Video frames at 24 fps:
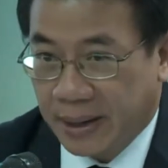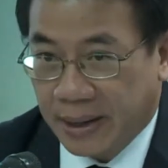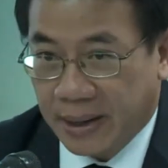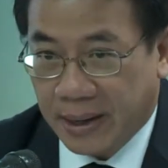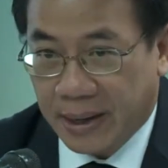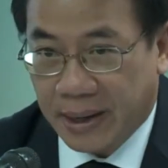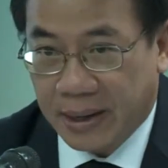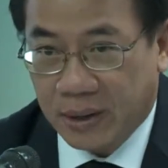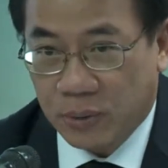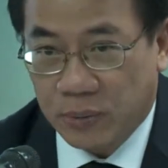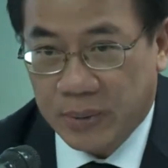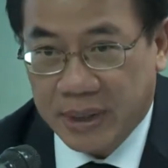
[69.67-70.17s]

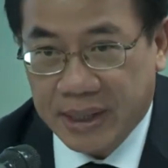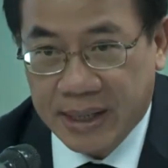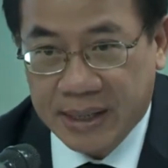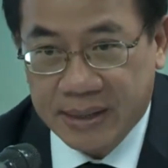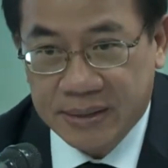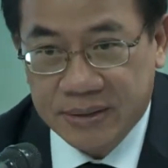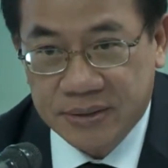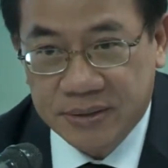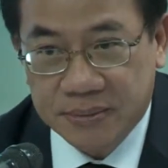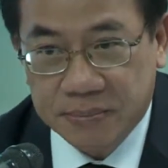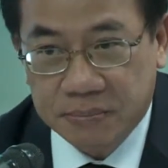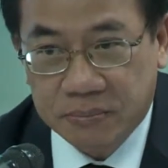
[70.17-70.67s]
and we
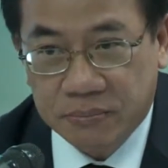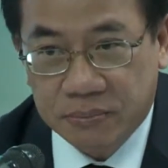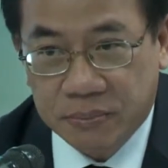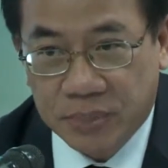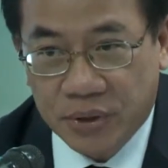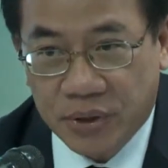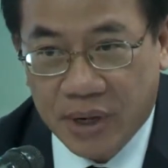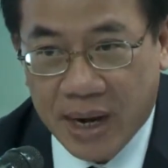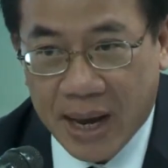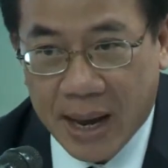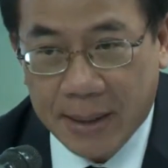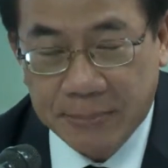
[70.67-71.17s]
can
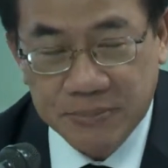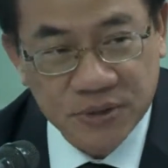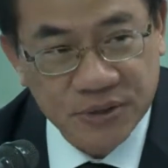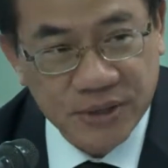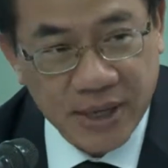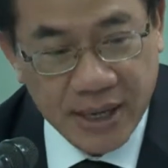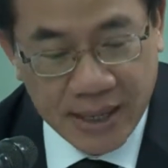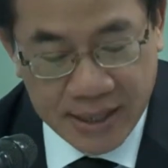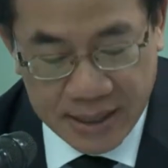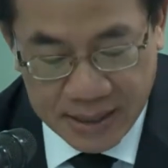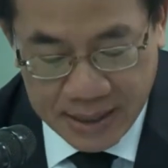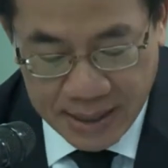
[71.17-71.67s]
perhaps
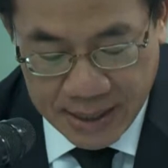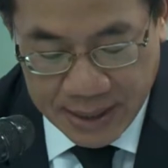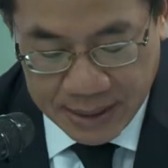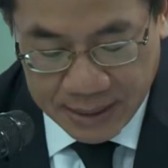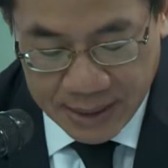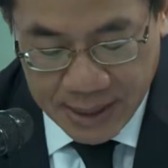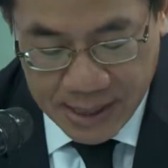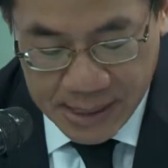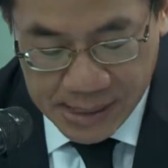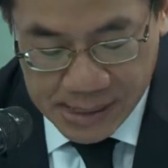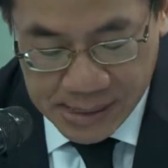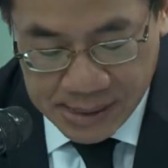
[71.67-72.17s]
say
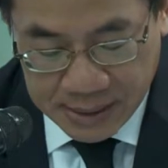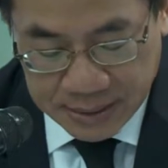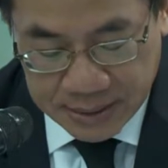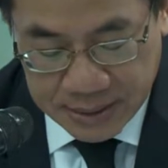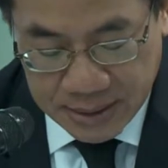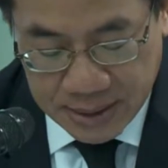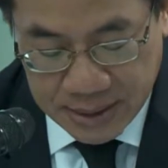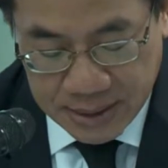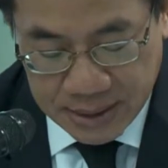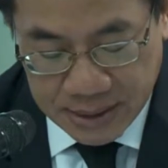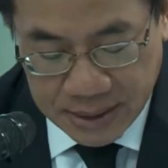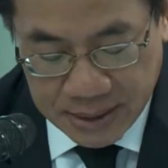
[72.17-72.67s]
that
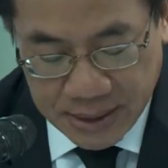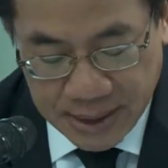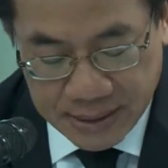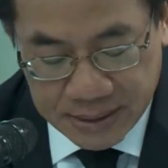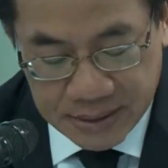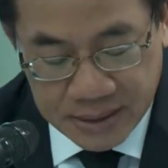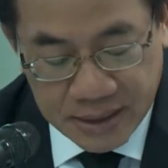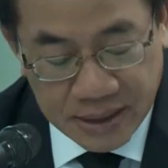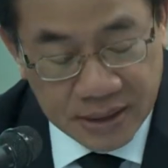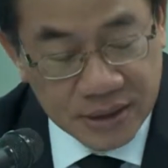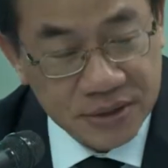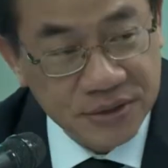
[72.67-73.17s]
the
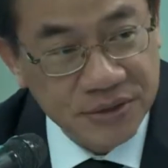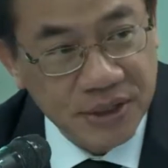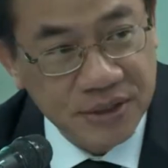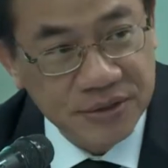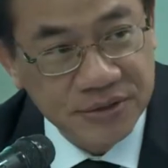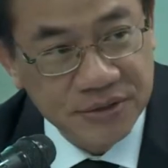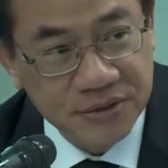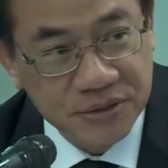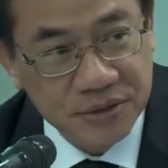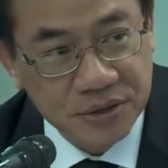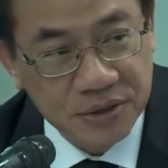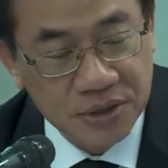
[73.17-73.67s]

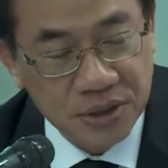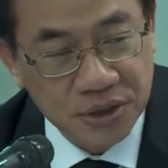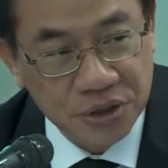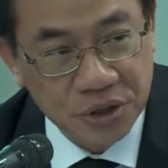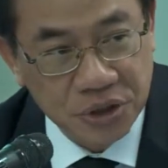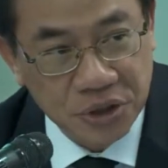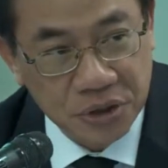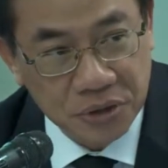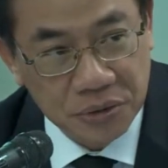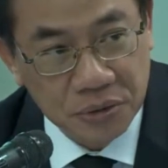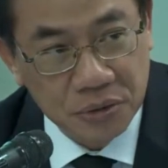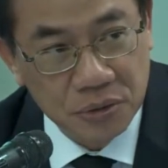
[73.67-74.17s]

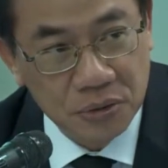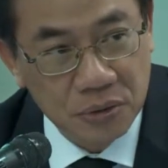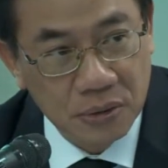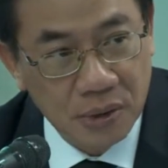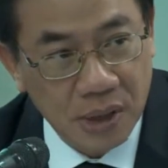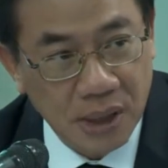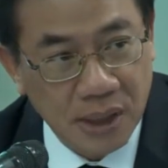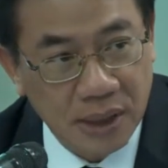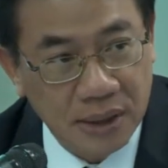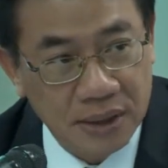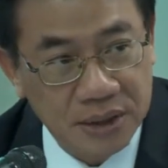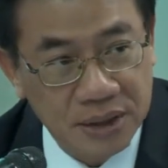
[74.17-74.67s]
1962
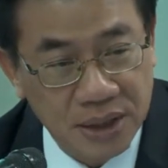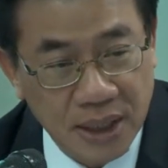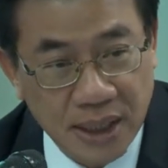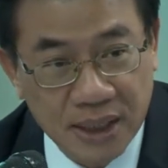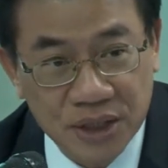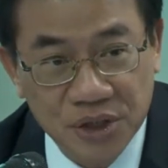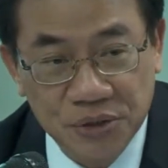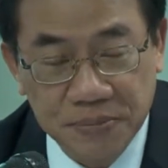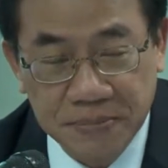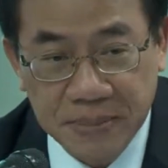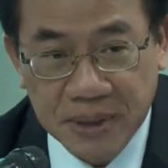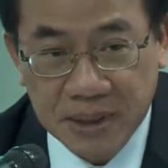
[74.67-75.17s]

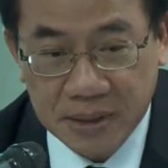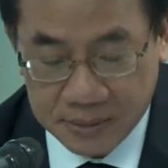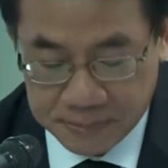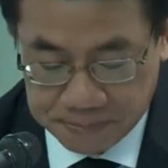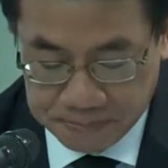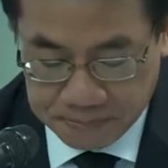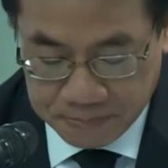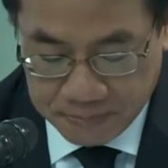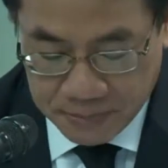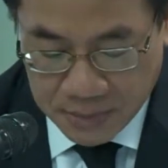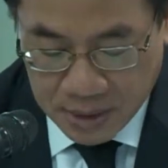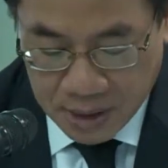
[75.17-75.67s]
judgment
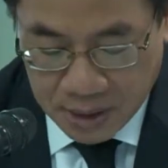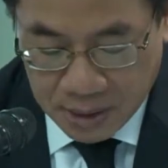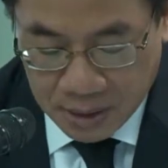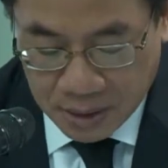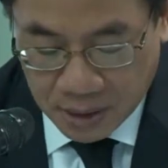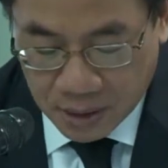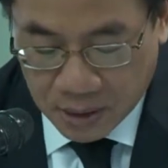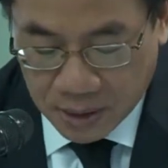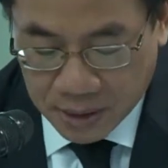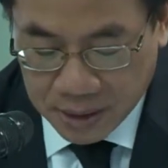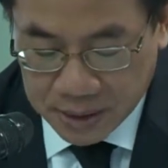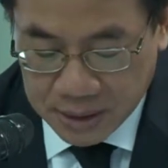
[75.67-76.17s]

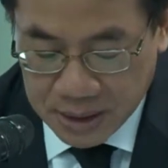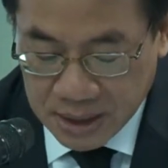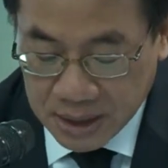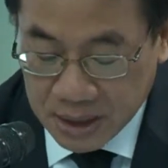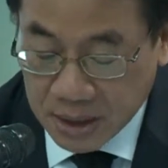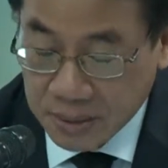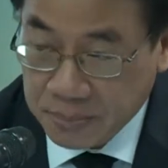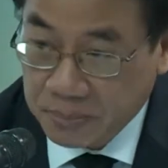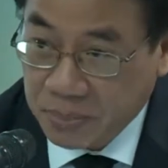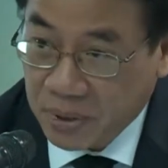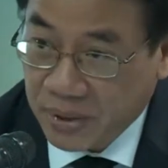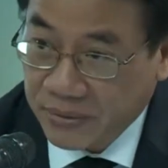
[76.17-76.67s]
on
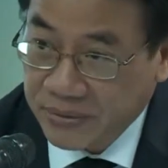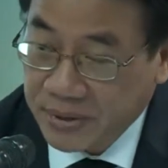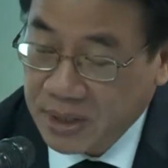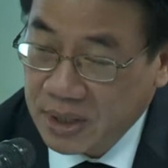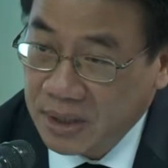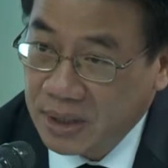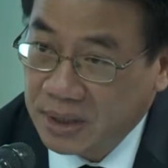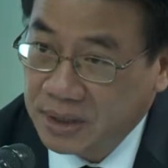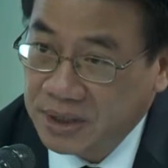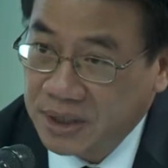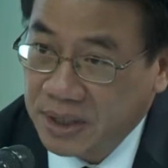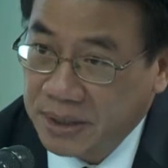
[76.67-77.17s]
the
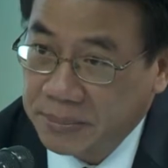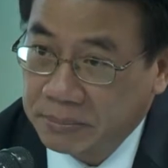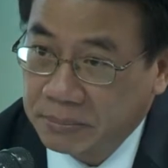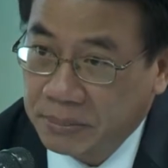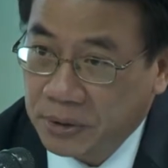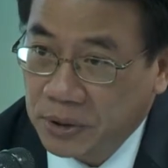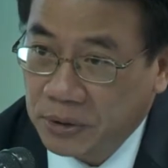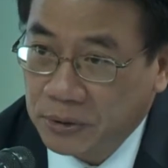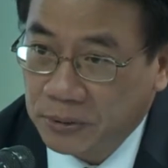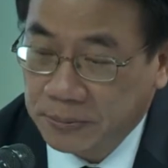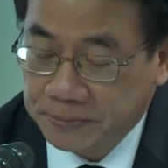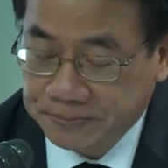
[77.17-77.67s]
Phra
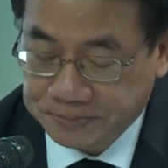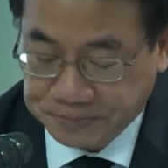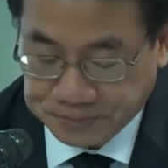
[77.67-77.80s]
temple